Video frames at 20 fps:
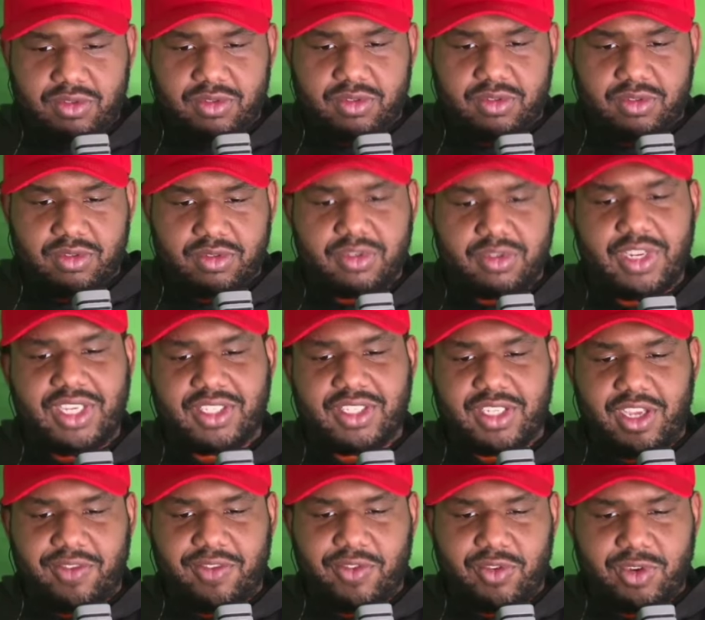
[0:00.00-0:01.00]
That's death
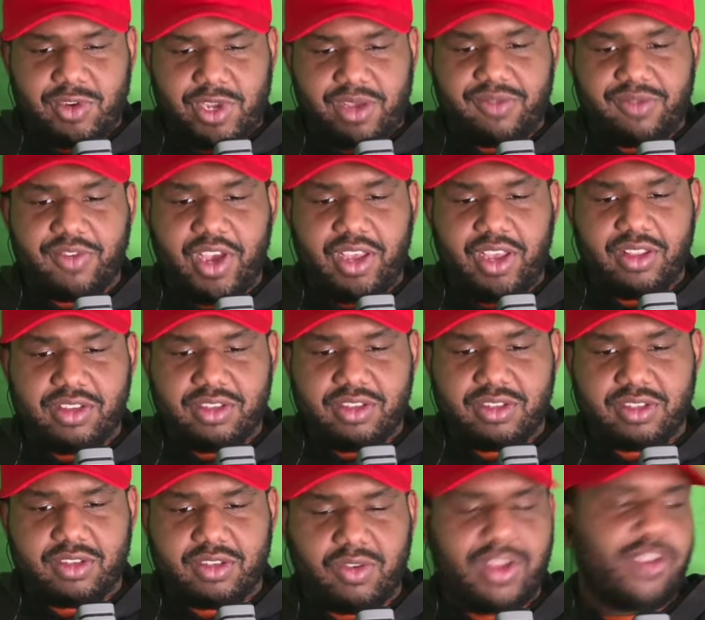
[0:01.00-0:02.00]
on death violence.
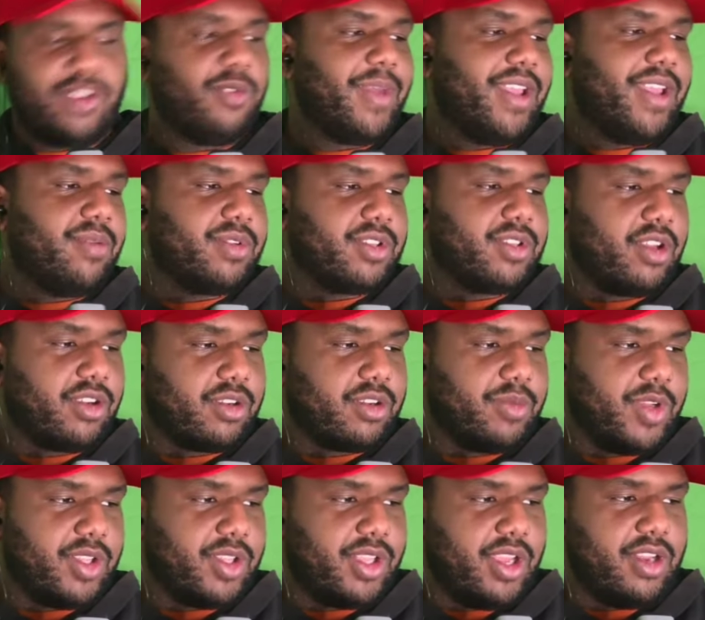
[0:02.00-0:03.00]
Why don't nobody ever talk about
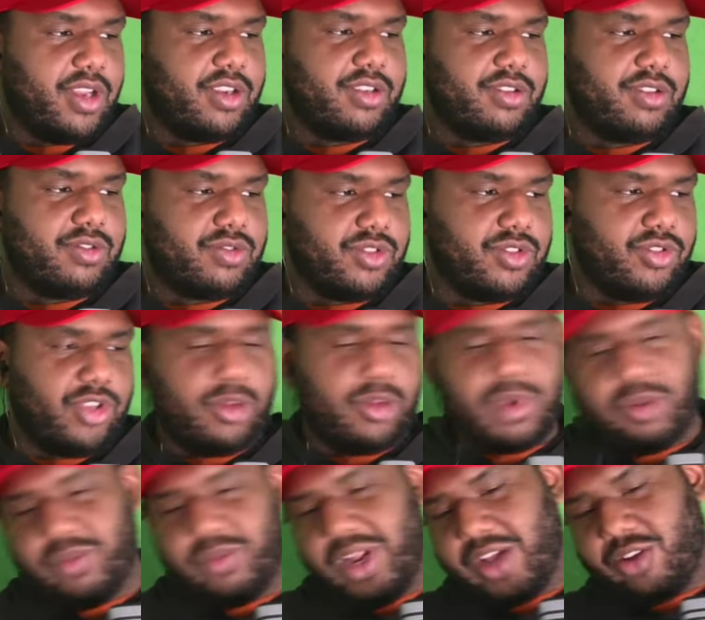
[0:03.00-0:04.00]
that in the news? Talk about
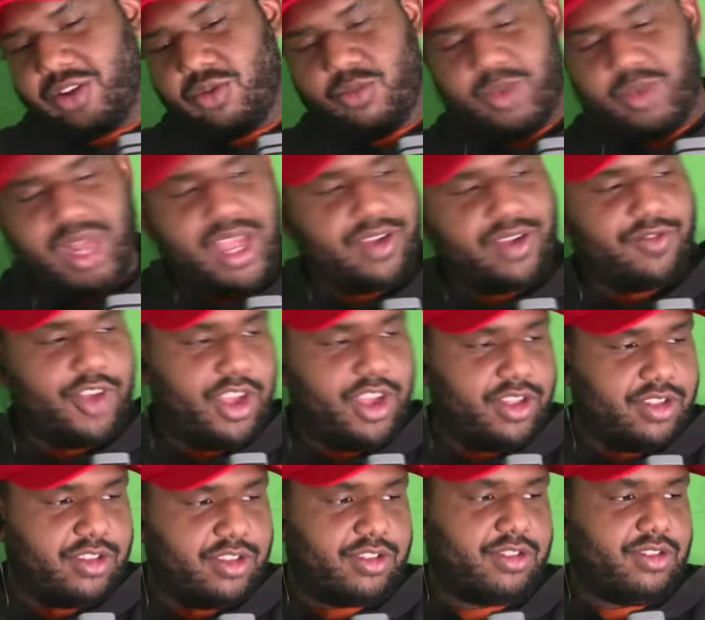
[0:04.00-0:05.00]
black on black
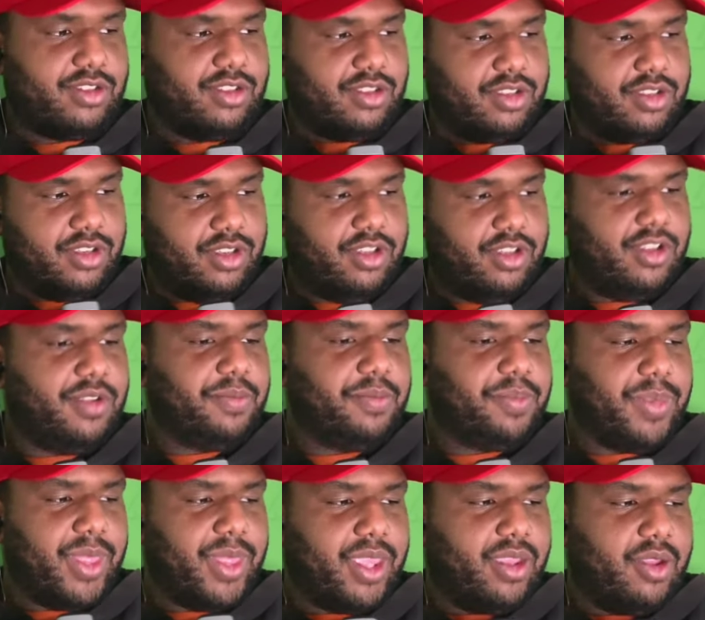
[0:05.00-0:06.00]
violence.
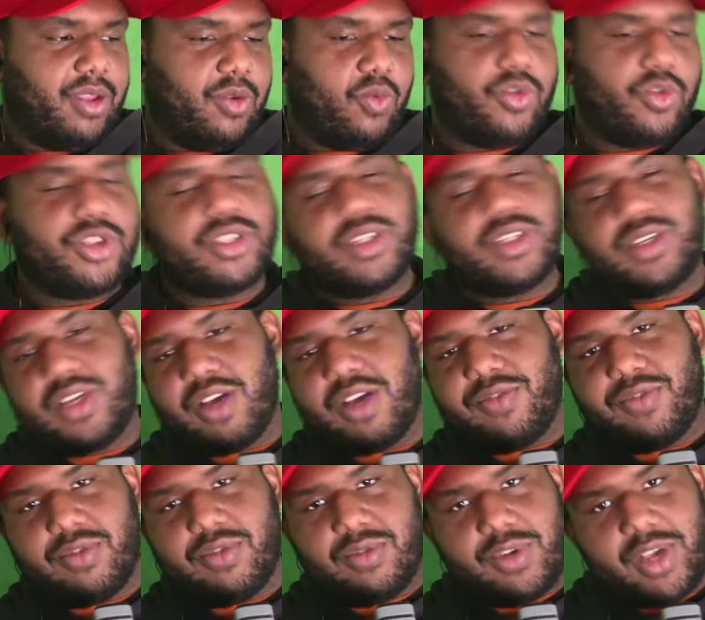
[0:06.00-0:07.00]
Where's the death
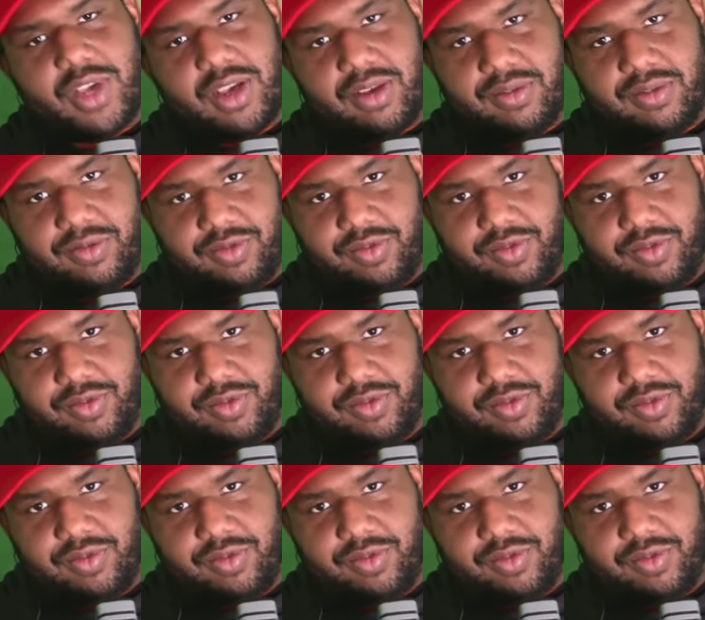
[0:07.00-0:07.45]
on death?